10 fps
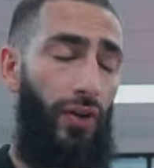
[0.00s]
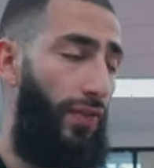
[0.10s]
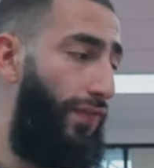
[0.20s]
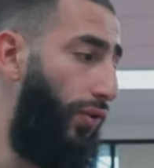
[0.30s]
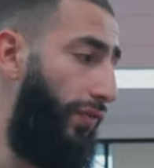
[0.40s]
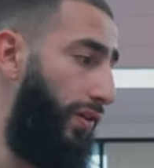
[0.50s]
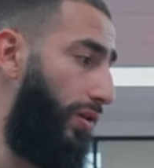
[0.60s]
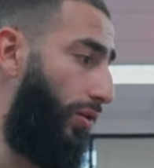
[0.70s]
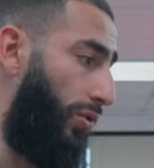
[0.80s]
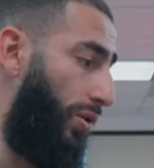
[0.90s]
the full
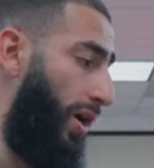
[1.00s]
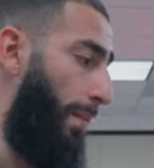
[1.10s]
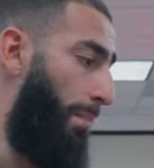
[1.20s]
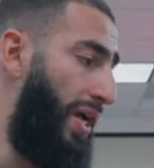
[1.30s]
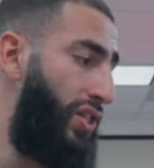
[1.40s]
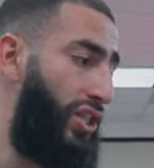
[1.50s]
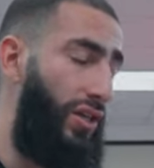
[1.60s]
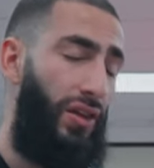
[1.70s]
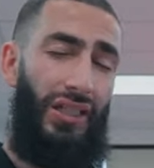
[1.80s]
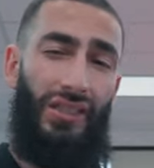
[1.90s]
vehicle, make
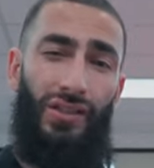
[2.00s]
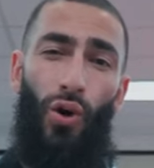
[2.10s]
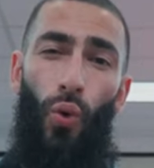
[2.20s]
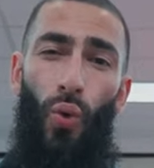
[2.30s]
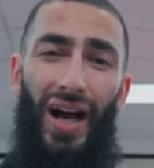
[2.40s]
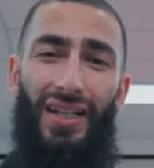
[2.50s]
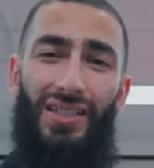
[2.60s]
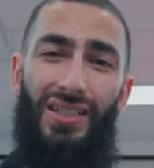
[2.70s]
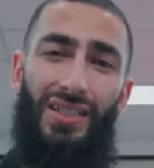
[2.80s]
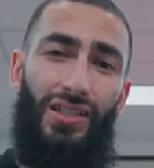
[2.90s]
sure there's no
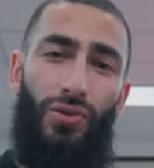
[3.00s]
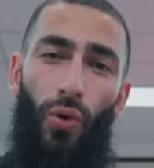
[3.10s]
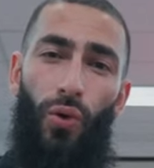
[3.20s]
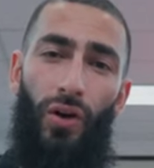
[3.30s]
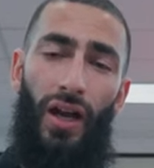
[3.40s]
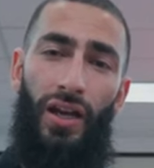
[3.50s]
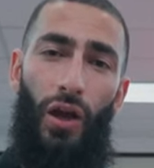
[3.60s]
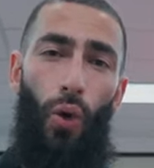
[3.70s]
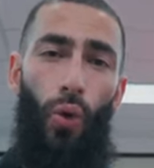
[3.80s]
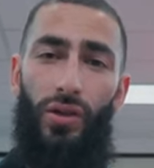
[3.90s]
waxes or
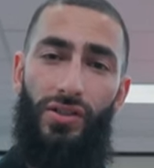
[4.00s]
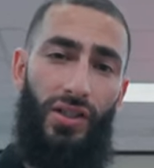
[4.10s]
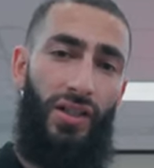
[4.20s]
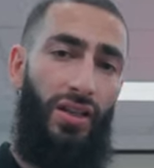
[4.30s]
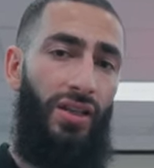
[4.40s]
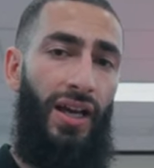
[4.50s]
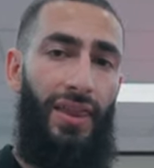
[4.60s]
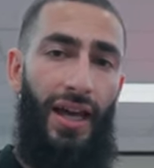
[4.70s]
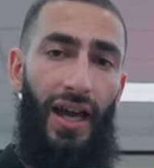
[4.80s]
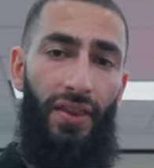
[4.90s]
any oils or anything
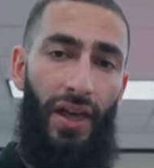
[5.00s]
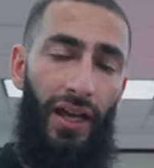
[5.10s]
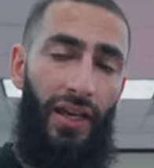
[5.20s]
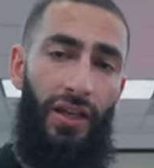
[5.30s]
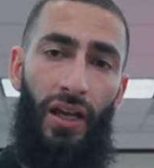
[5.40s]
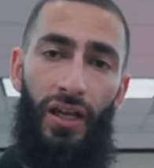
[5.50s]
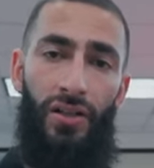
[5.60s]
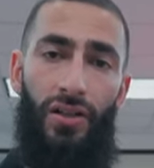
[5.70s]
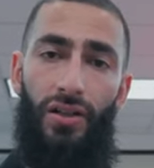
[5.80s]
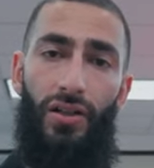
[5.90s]
like that that can
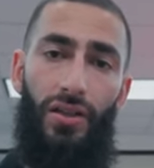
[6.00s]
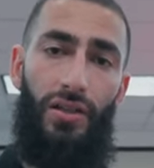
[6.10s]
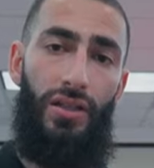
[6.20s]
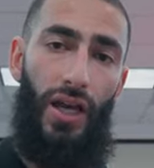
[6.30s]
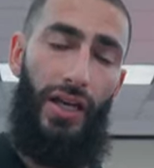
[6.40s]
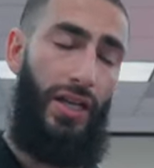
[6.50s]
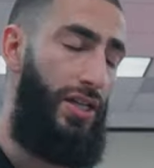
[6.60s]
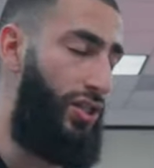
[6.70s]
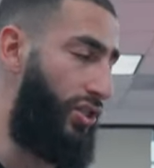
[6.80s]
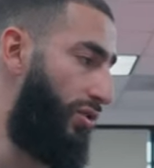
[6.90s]
hinder the
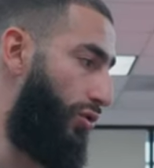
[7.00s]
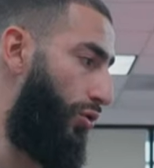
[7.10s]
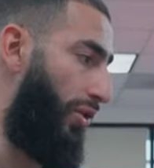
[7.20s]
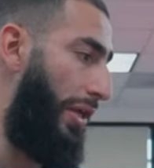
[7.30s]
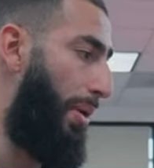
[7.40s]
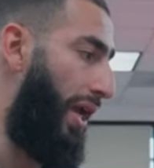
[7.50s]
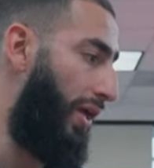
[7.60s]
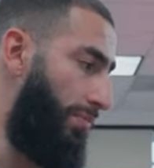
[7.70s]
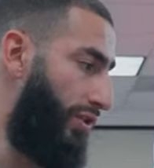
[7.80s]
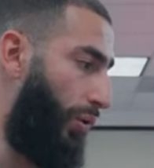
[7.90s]
adhesion to the
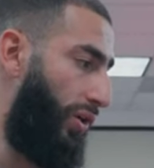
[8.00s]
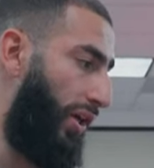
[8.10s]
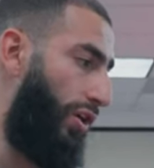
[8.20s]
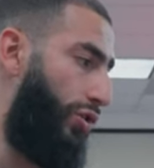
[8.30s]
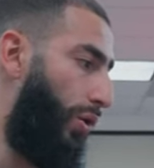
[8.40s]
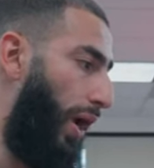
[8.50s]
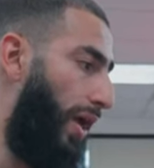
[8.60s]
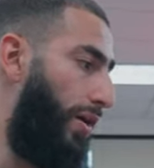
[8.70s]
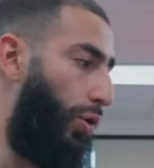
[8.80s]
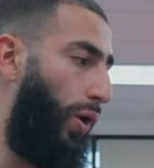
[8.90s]
paint. So we're gonna do
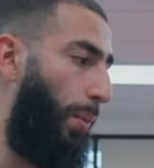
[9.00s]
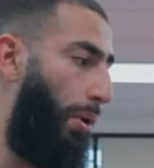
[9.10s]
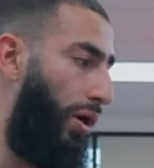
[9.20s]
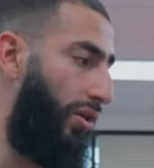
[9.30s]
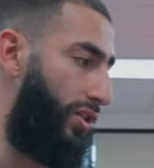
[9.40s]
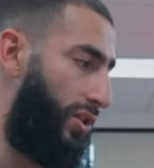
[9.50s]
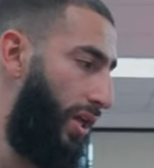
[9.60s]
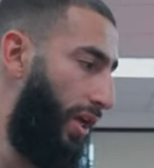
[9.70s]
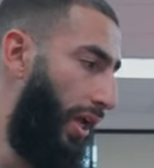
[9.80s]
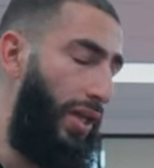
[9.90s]
a quick polish,
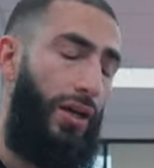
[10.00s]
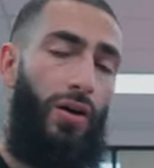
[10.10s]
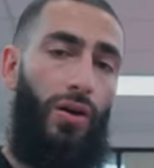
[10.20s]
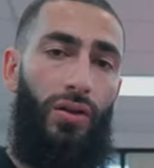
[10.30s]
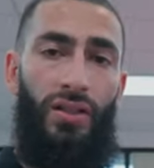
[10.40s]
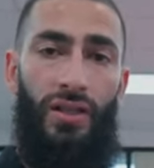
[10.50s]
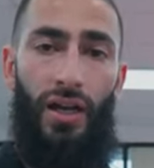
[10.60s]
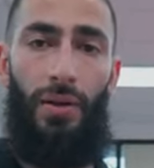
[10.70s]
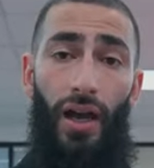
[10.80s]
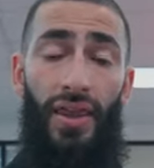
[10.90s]
get it all cleaned
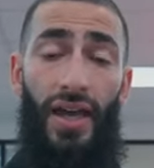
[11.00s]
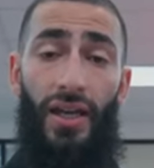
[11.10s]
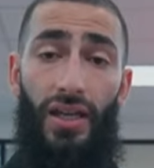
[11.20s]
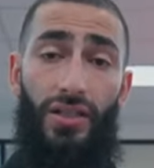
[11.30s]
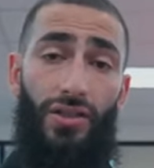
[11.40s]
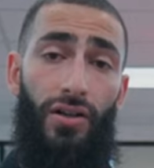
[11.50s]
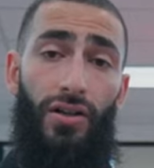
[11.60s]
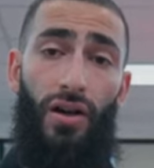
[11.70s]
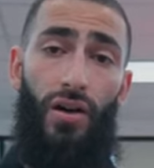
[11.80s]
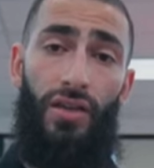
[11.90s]
up, and then get
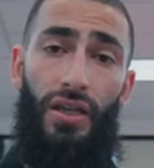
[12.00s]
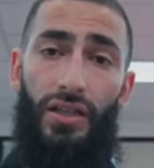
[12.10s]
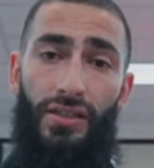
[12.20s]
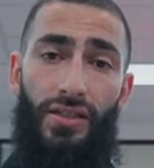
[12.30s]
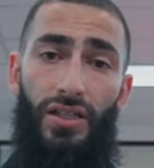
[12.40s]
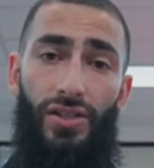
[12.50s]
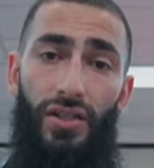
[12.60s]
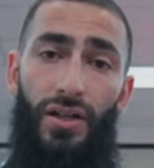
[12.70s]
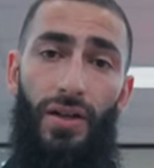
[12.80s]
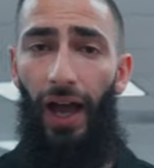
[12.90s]
started on the
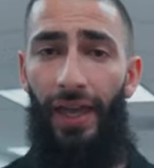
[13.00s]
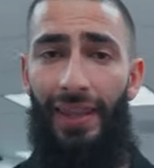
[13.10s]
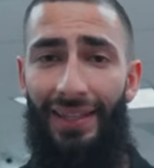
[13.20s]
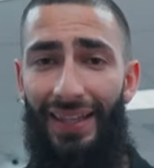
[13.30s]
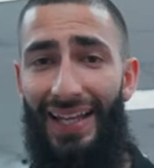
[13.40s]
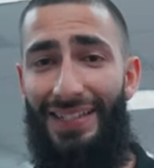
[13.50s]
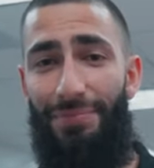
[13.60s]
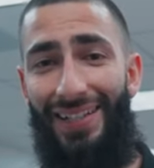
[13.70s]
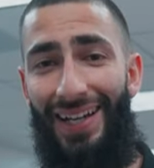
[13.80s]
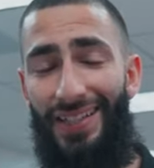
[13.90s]
installation. And then
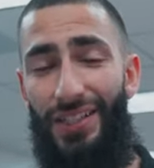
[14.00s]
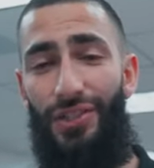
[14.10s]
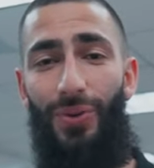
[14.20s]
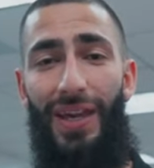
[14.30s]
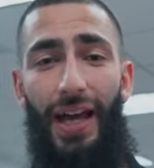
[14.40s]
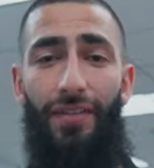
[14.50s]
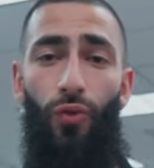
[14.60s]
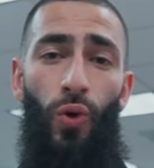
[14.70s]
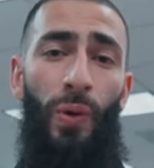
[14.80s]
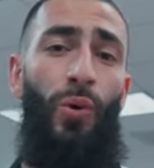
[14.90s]
last but not least, we
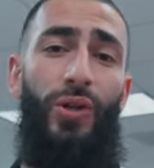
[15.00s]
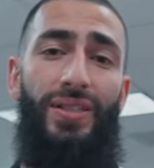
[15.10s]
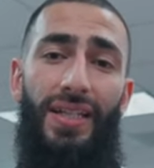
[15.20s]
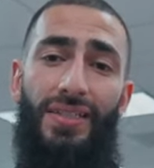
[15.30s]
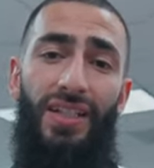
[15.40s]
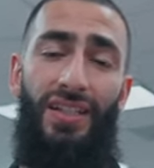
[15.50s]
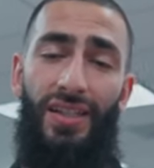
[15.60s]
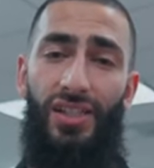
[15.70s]
have one more Tesla in the